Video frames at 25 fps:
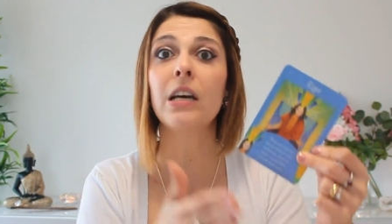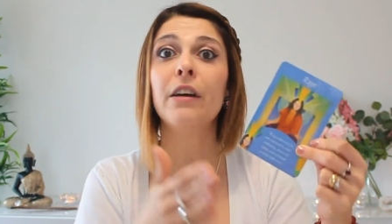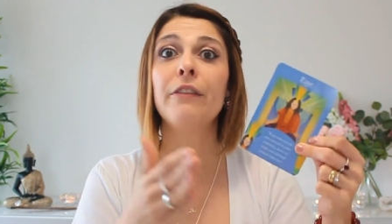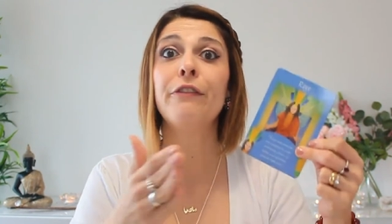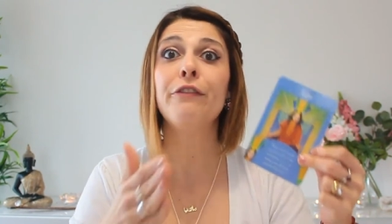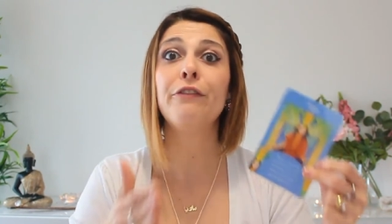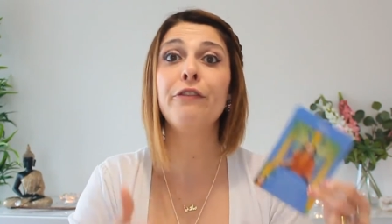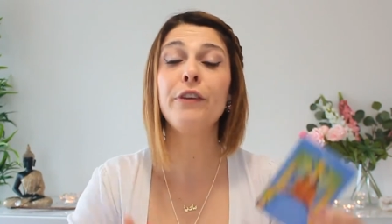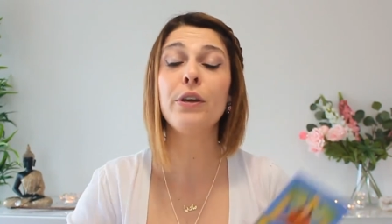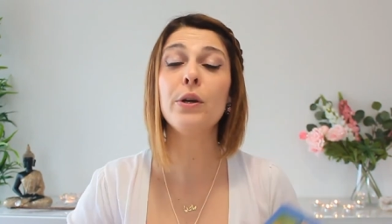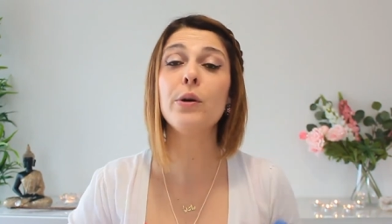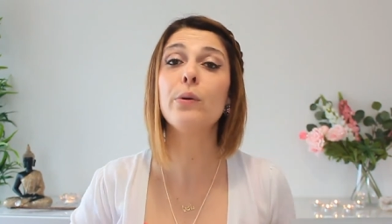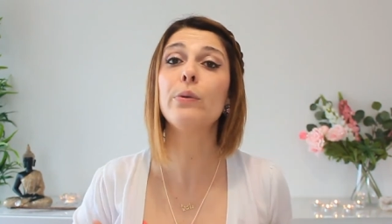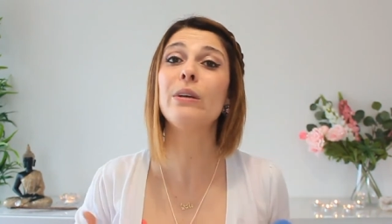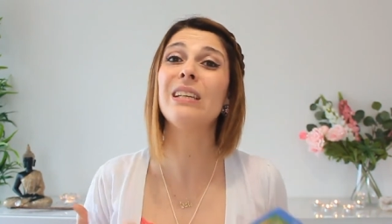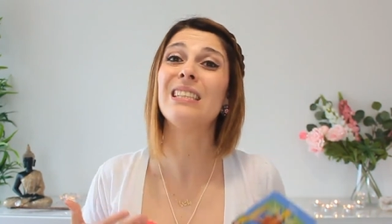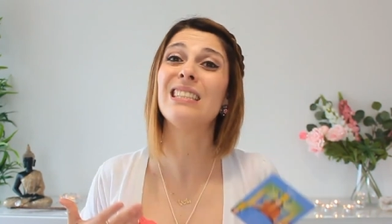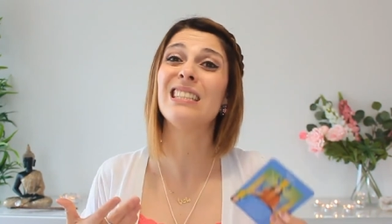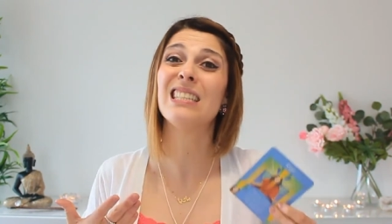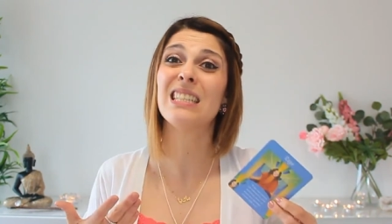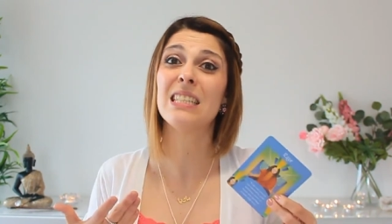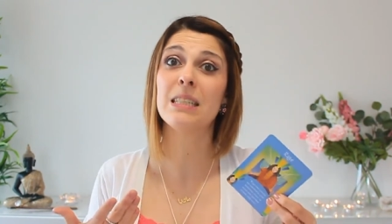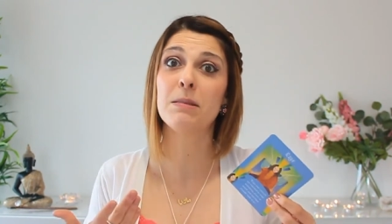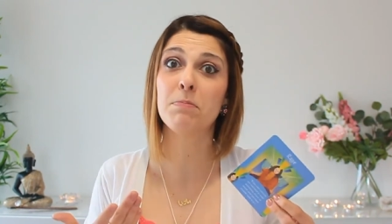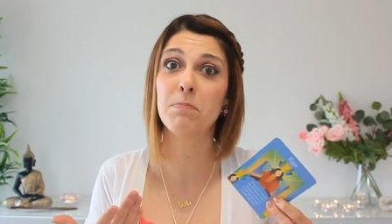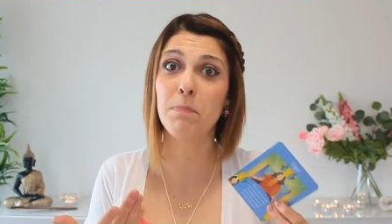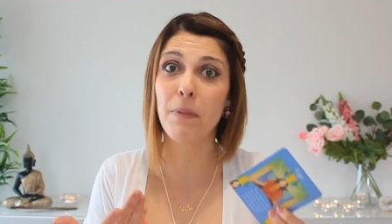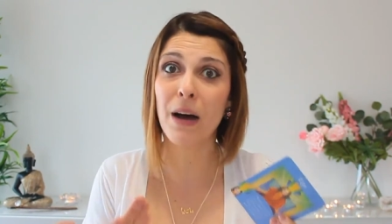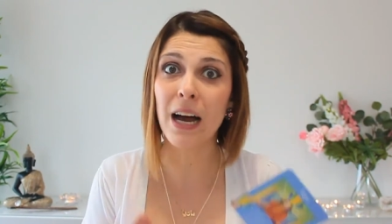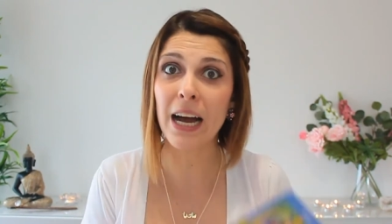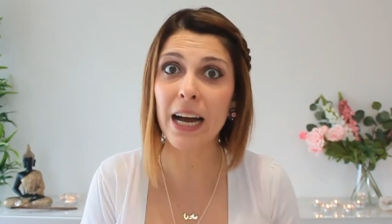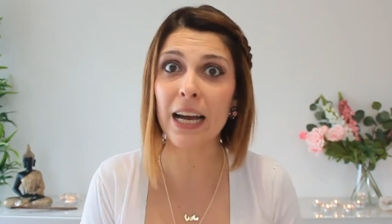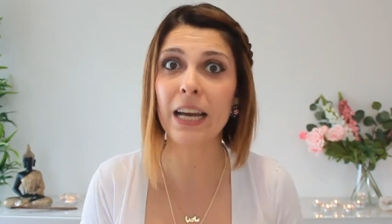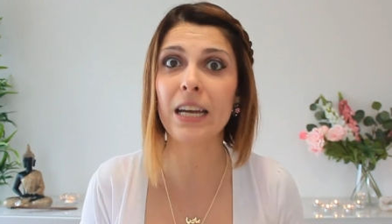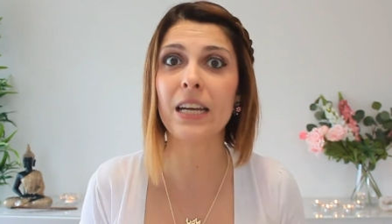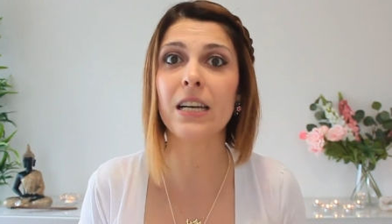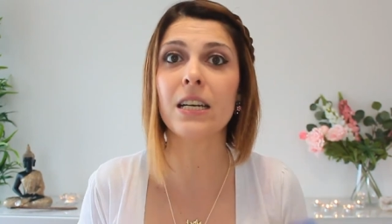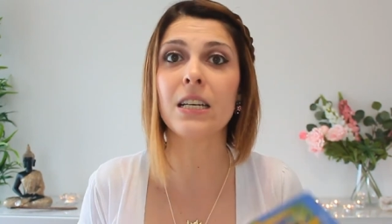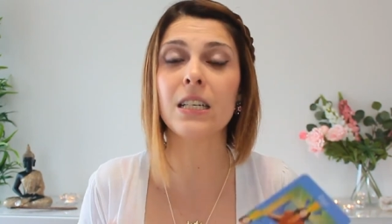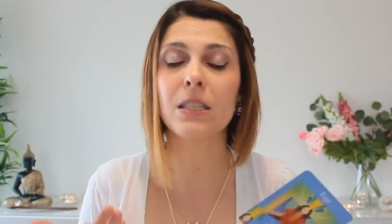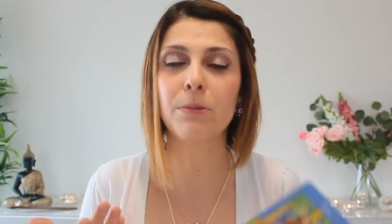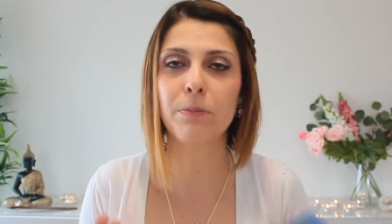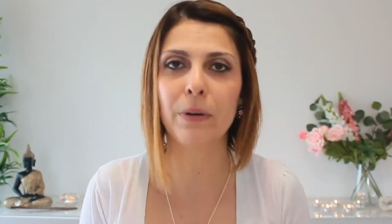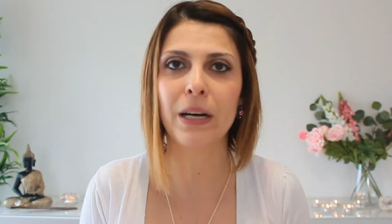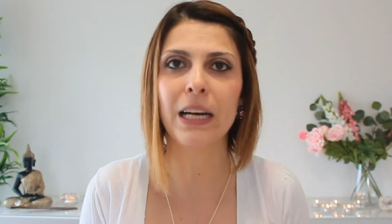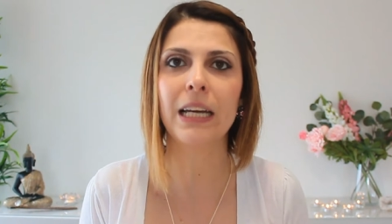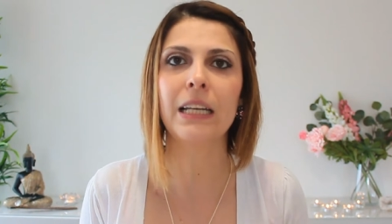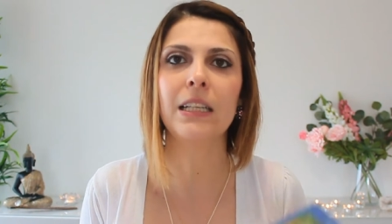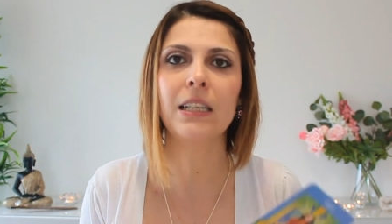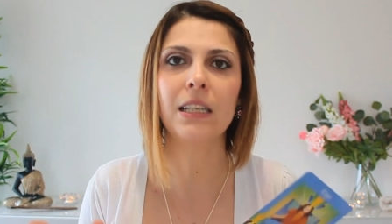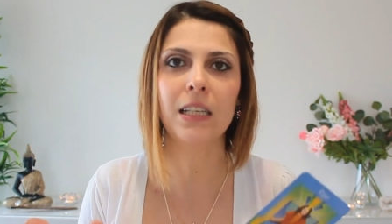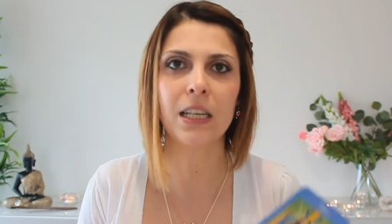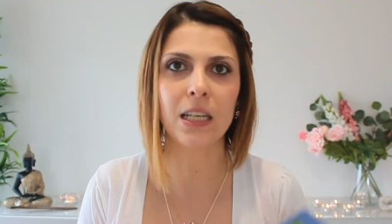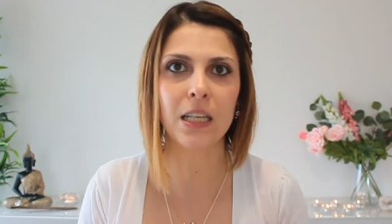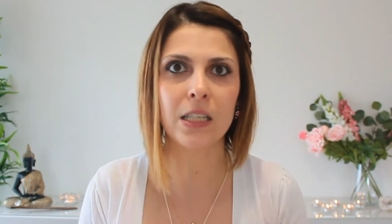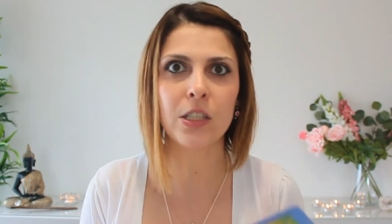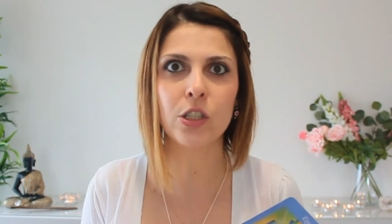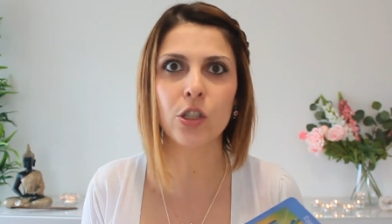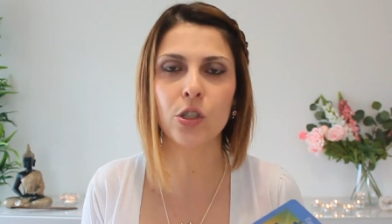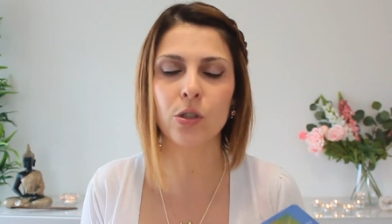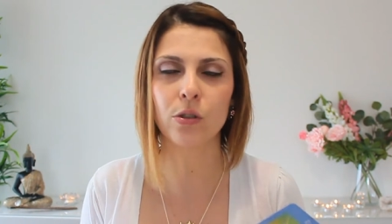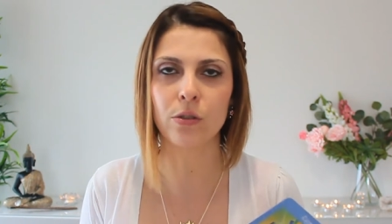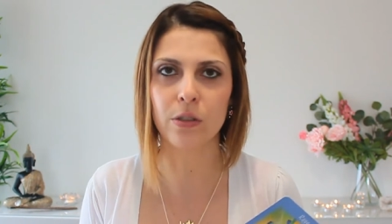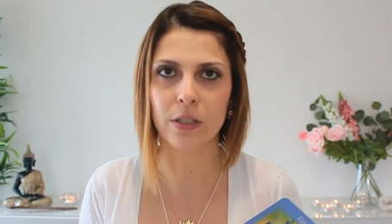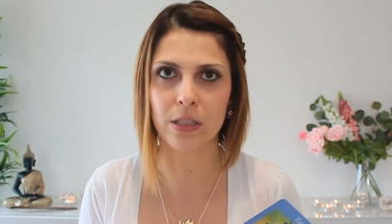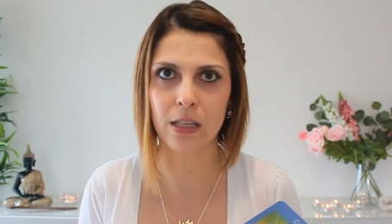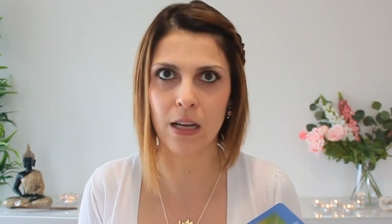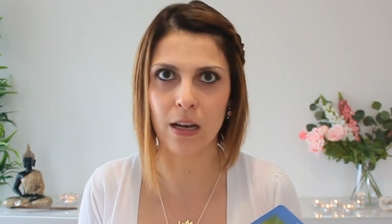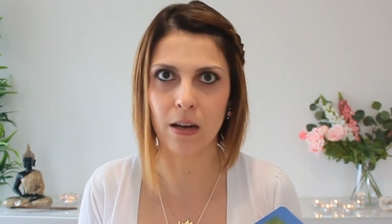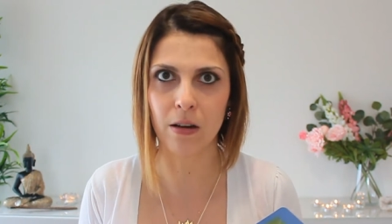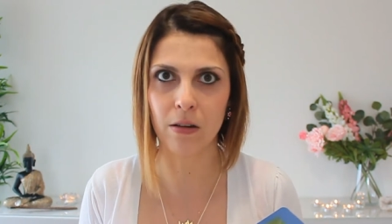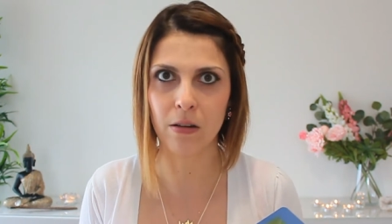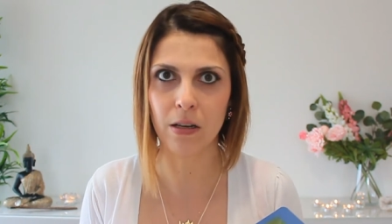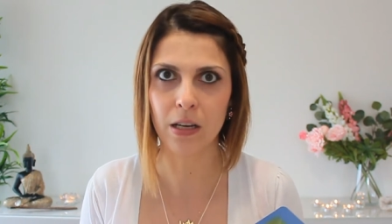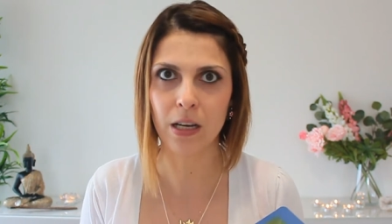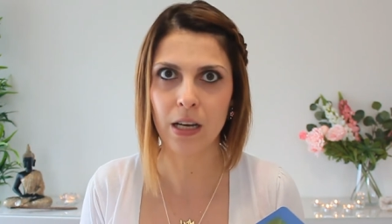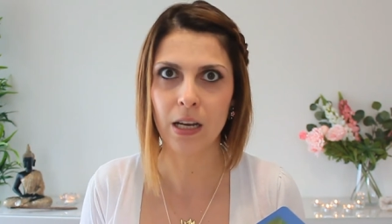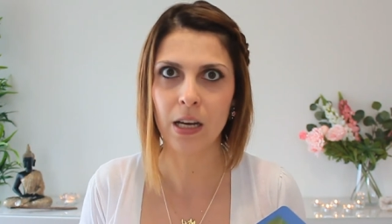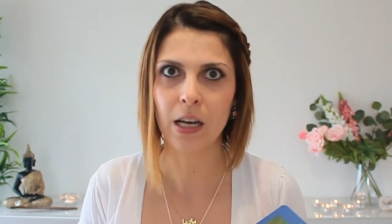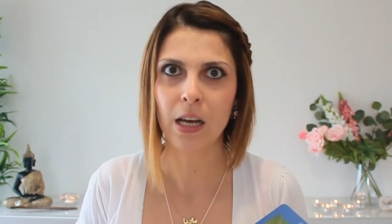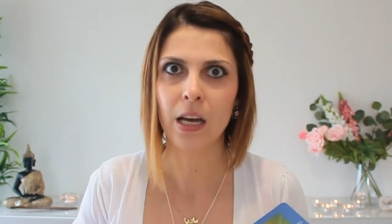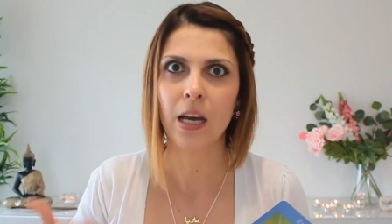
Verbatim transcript: Feel inspired by the angels now.